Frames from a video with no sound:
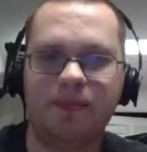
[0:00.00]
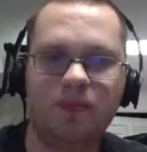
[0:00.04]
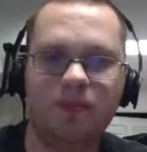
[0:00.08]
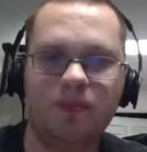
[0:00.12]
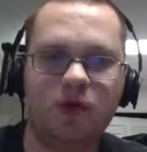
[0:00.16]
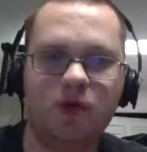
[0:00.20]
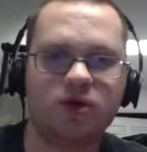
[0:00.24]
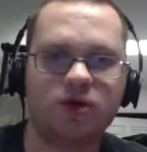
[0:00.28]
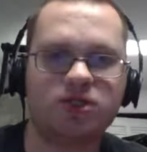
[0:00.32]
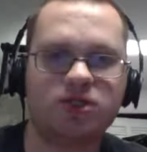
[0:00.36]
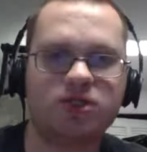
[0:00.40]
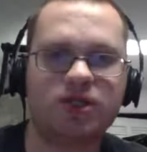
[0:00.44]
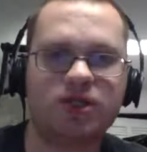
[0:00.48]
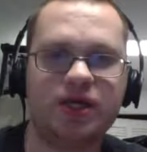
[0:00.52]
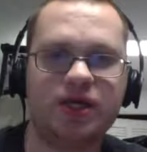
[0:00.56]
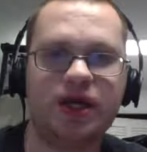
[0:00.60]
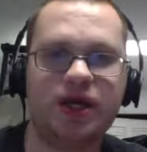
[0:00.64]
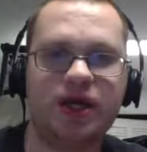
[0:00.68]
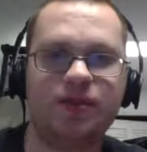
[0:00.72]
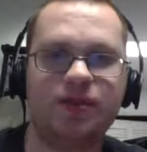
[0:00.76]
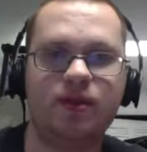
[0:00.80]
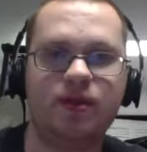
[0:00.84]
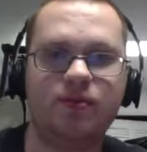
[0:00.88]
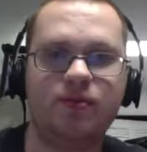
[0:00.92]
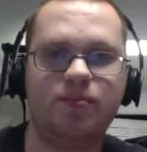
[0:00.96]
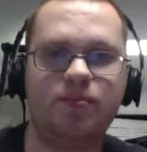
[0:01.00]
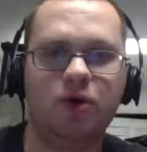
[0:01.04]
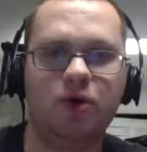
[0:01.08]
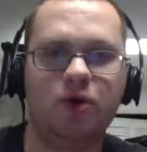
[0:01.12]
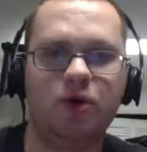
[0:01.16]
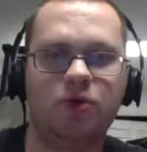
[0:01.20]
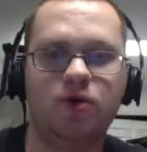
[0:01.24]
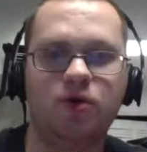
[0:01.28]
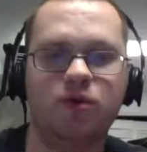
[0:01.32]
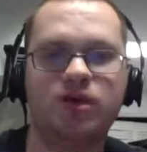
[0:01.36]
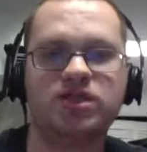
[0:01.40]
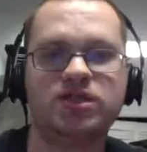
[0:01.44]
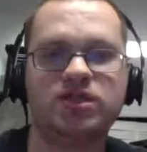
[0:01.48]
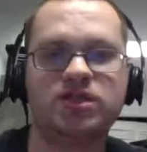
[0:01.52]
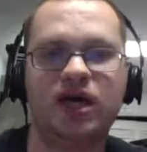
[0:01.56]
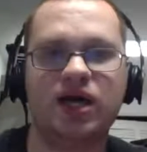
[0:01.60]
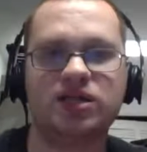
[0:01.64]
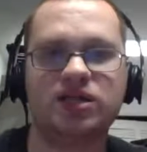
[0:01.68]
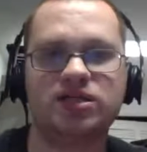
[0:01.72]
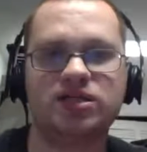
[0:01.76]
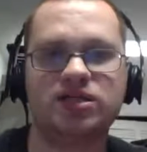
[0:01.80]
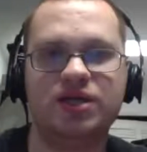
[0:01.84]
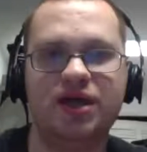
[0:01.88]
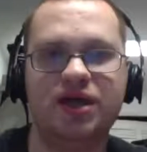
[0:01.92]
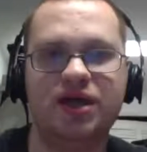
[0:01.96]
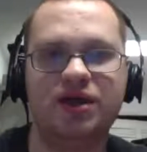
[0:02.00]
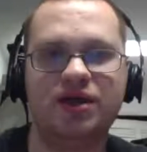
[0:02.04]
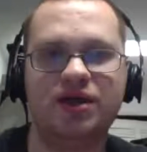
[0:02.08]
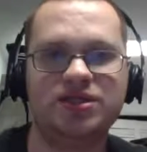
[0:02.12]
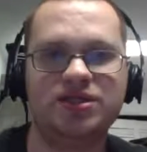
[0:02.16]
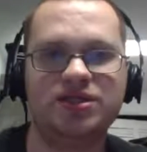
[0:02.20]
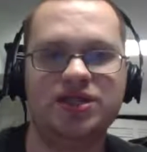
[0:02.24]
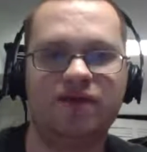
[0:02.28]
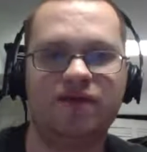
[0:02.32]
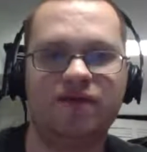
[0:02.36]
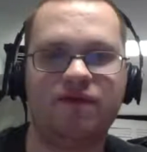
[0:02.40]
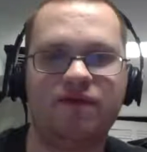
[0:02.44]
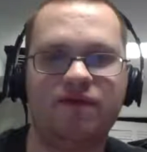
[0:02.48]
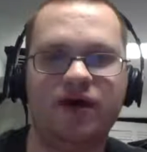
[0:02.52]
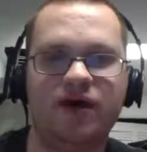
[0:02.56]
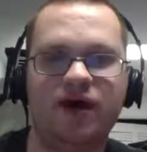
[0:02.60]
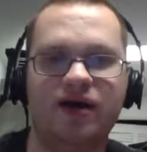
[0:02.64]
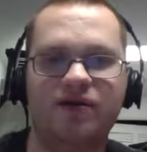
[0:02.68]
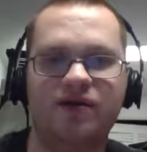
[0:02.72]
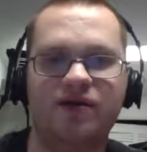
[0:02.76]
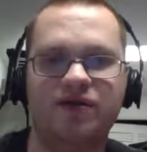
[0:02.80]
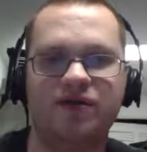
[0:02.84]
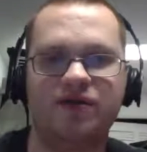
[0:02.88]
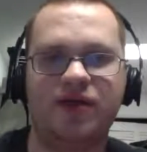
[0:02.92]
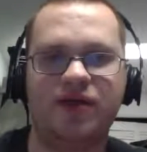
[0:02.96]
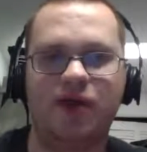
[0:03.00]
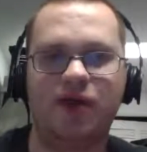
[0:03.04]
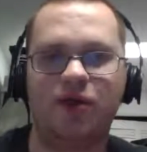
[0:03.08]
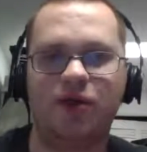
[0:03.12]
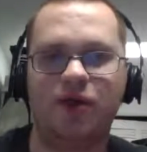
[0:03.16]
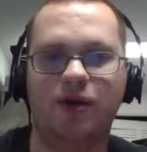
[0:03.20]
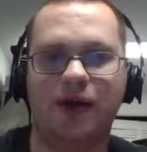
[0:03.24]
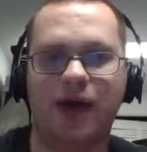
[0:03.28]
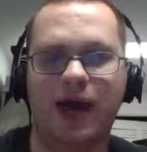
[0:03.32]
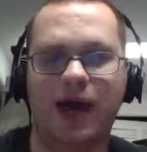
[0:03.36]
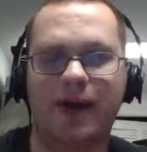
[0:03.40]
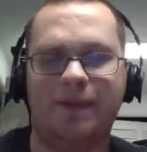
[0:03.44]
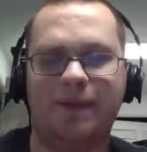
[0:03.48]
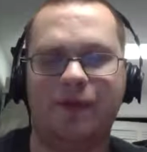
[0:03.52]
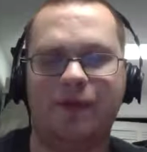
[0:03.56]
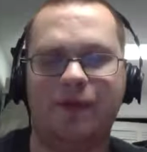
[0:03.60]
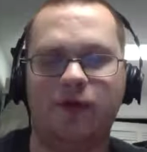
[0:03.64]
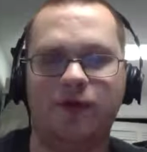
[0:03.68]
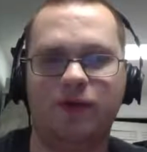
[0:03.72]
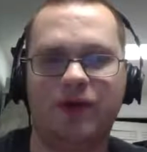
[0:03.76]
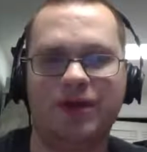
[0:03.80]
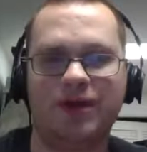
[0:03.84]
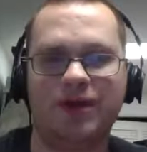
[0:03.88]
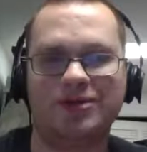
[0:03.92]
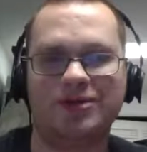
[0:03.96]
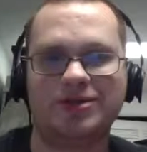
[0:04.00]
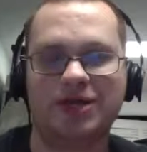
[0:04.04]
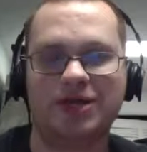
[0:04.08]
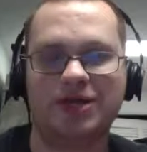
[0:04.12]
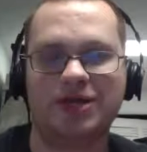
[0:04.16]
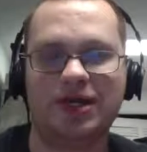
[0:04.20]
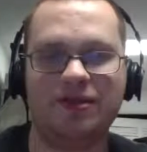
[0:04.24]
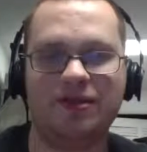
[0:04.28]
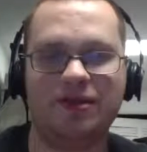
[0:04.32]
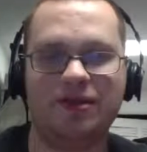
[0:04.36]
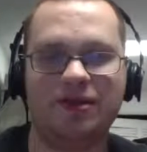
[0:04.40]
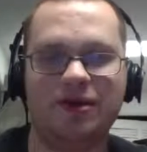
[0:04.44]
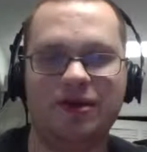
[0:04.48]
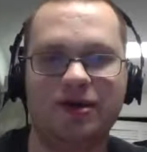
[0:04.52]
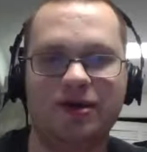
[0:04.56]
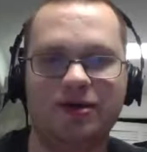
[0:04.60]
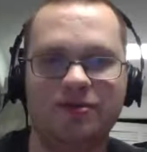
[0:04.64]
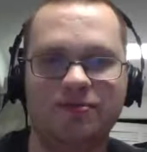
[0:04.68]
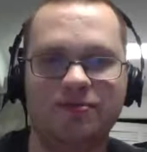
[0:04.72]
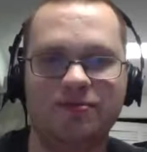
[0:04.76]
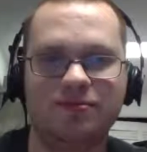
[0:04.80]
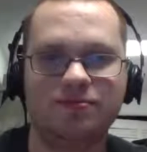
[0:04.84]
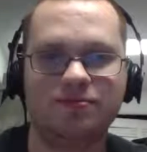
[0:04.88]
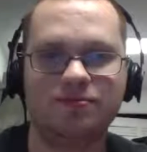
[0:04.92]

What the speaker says: Of course, they had both the Red Sox and Yankees got fined for that whole Apple Watch gate thing.